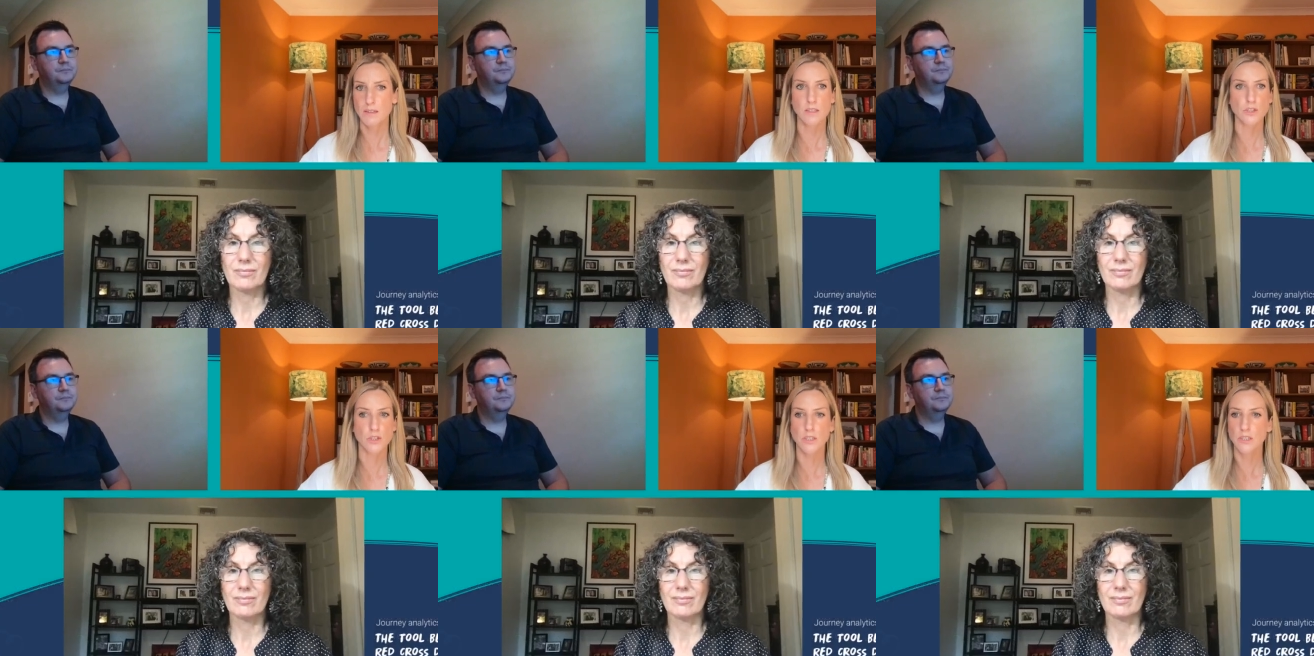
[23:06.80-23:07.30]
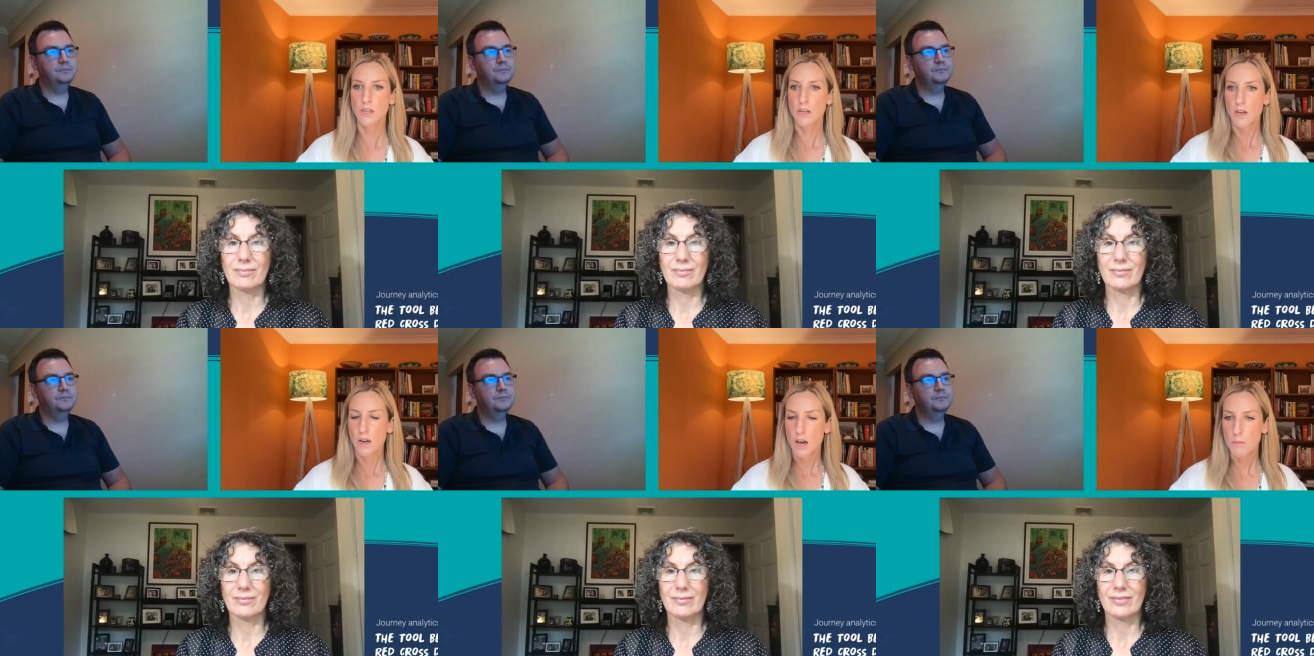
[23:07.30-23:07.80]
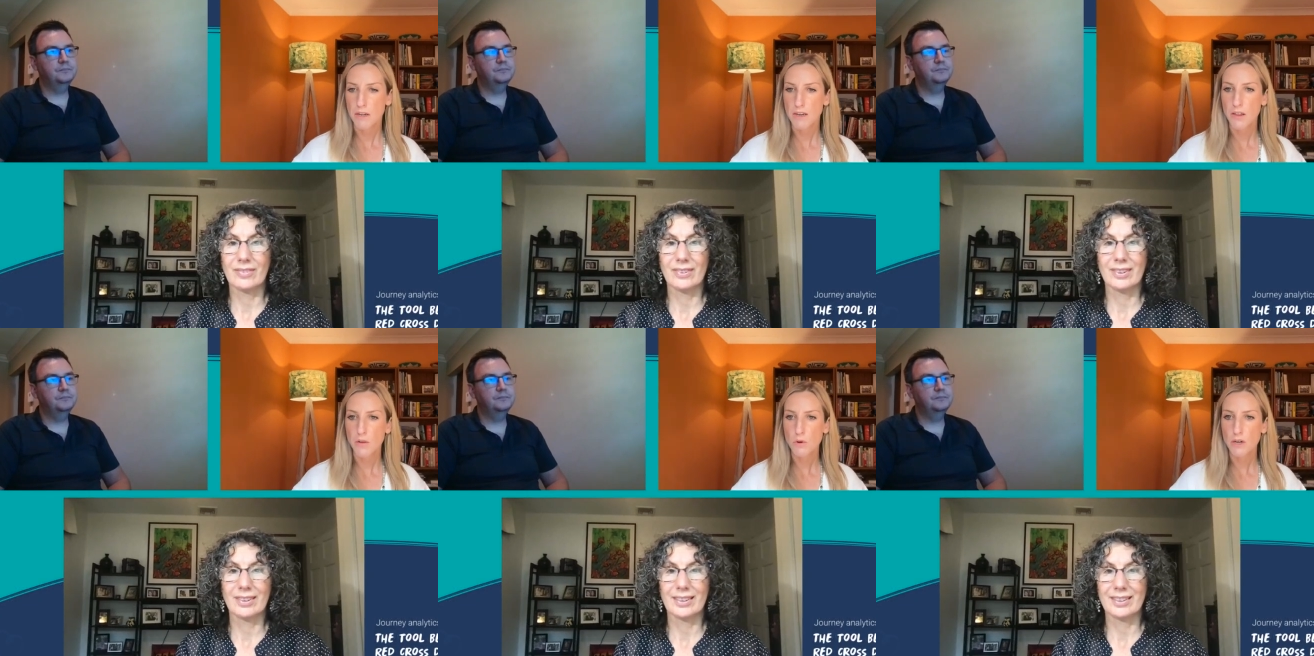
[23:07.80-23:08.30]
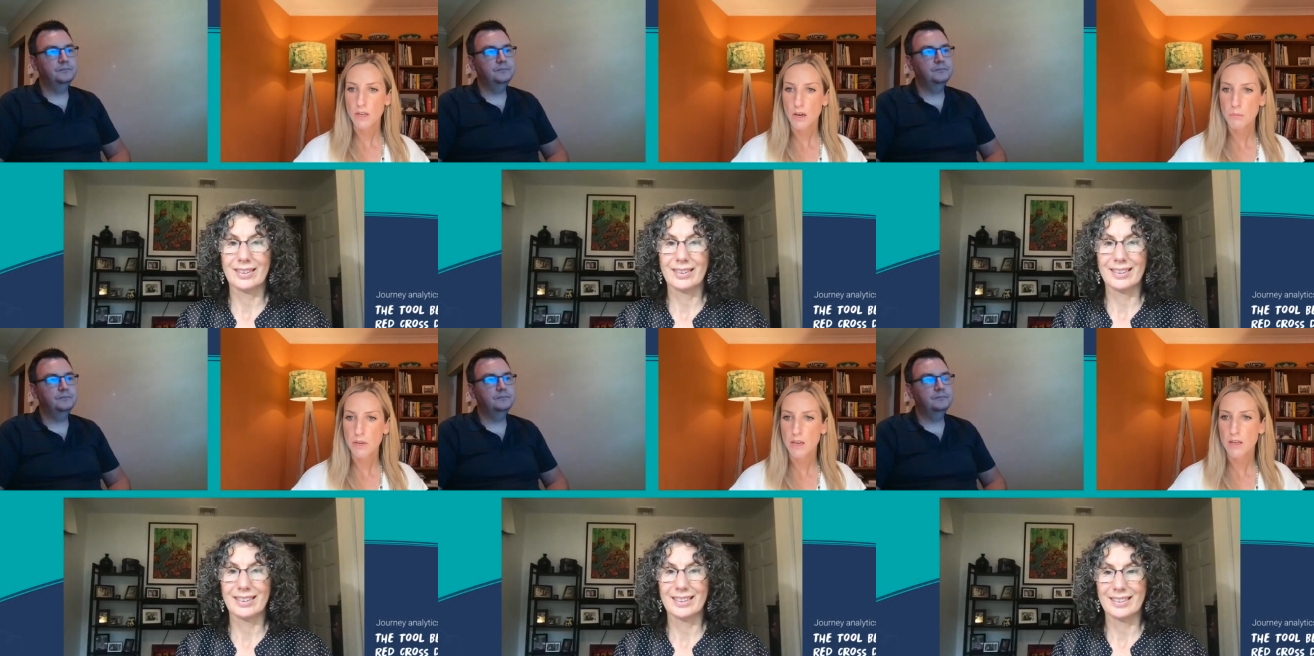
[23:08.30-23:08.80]
Speaker 1: Andrew. Um, another one
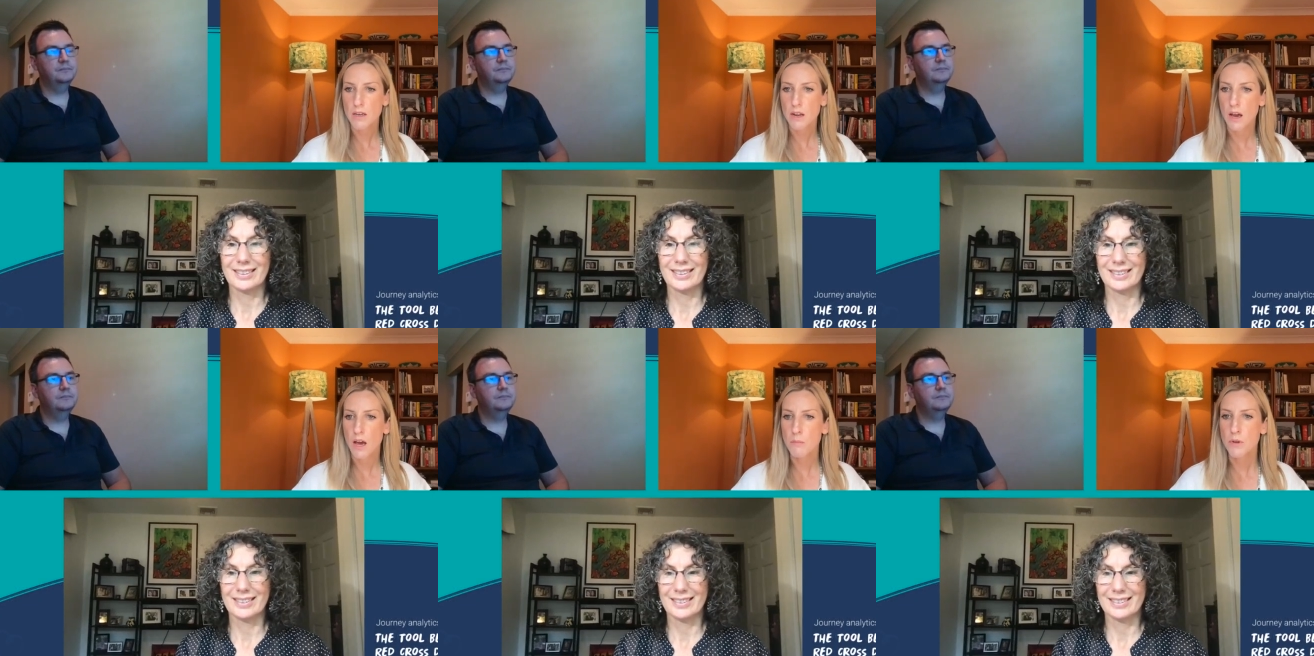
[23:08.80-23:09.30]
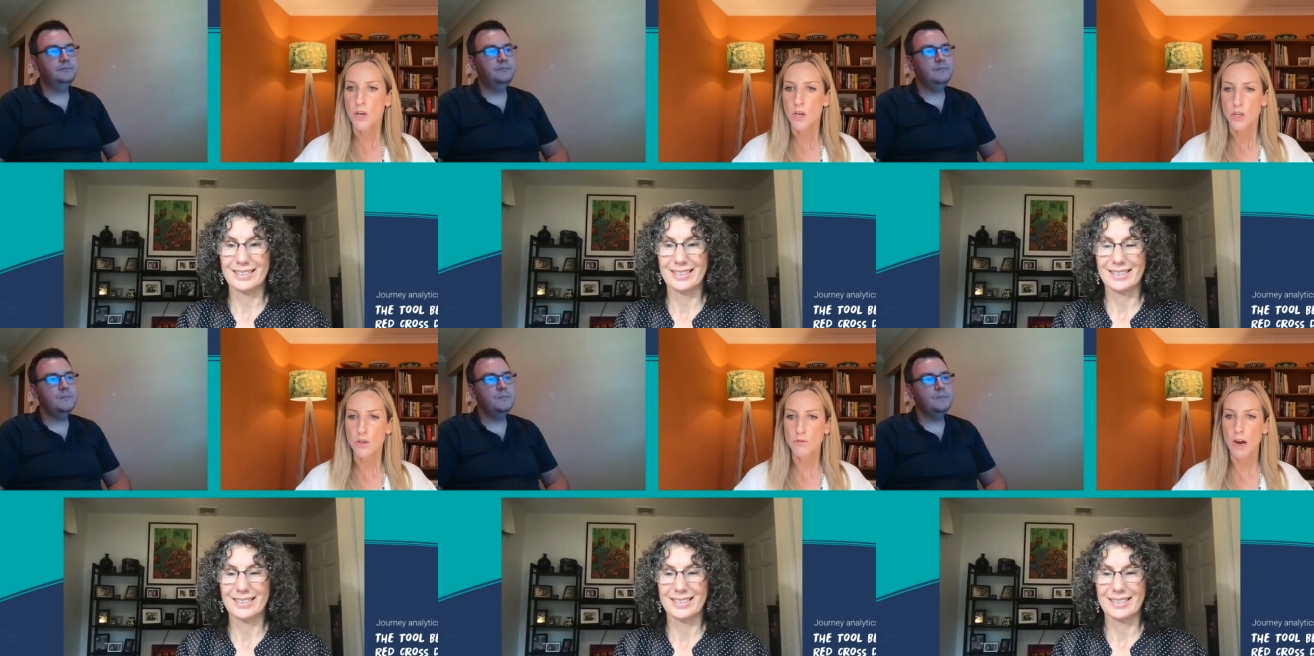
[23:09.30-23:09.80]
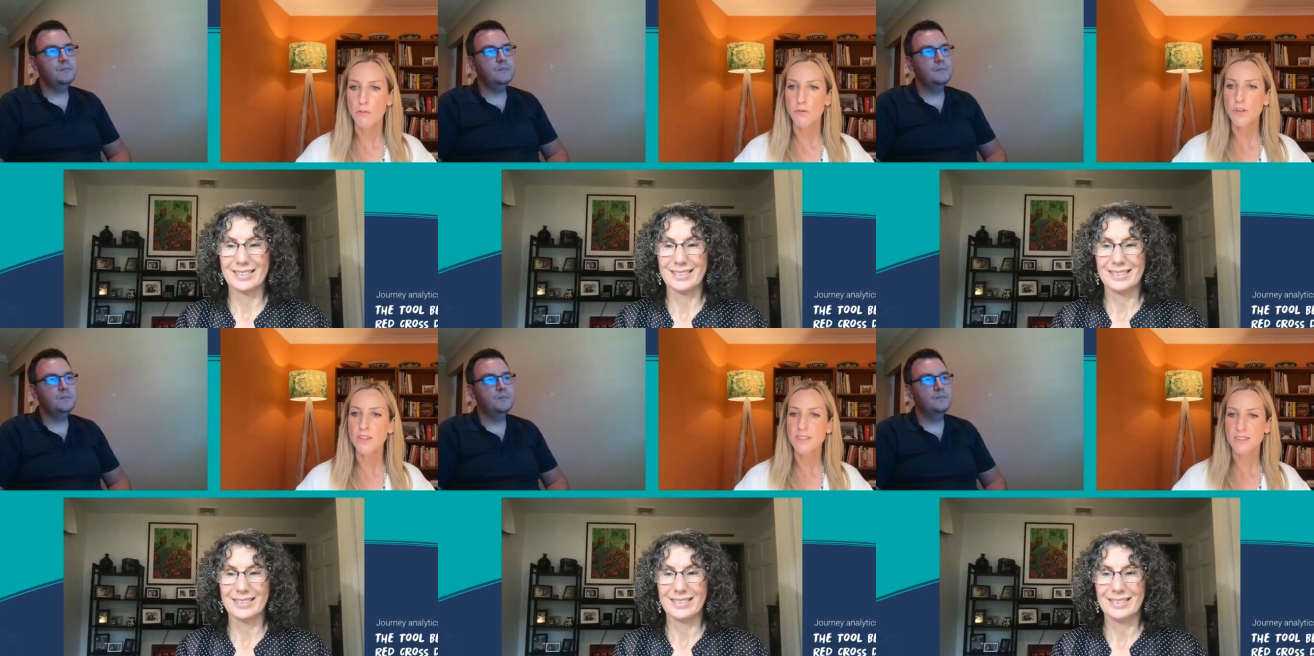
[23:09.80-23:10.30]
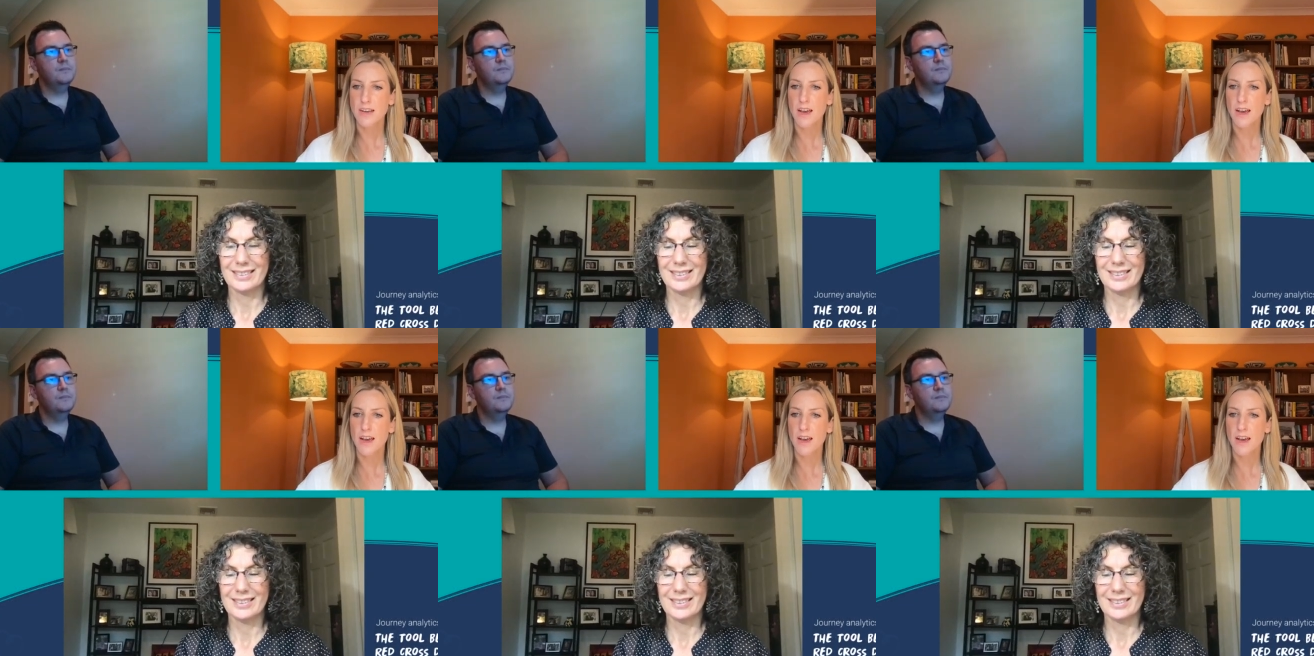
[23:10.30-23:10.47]
coming in, um, you referenced